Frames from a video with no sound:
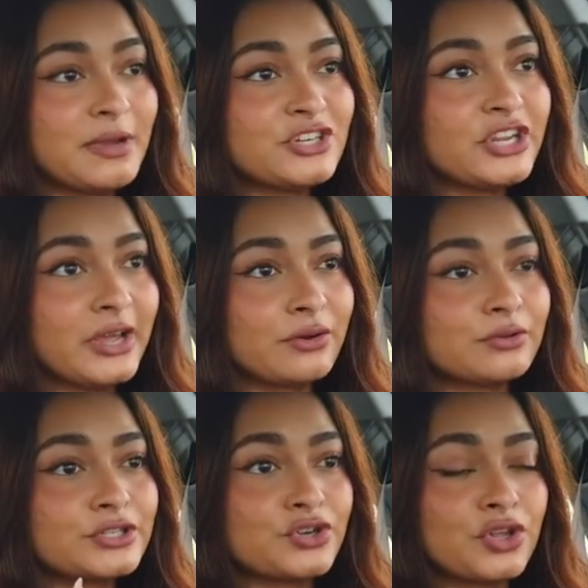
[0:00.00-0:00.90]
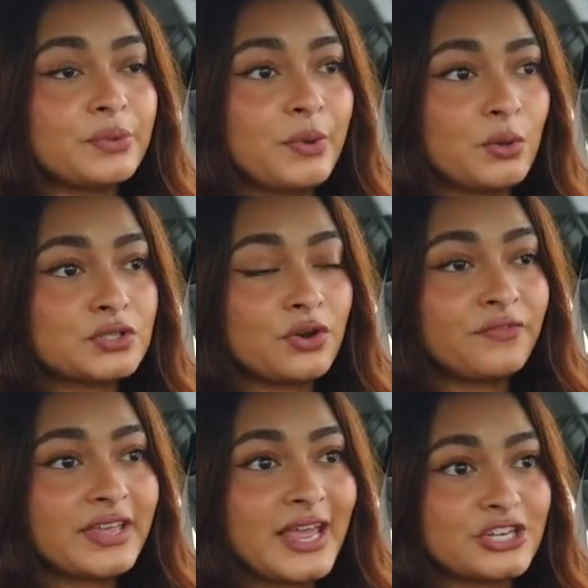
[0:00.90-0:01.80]
to my channel, turn on the post
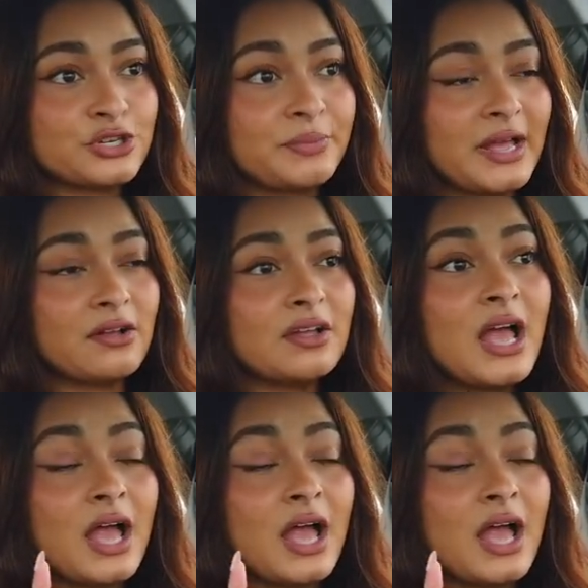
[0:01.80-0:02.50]
notification bell,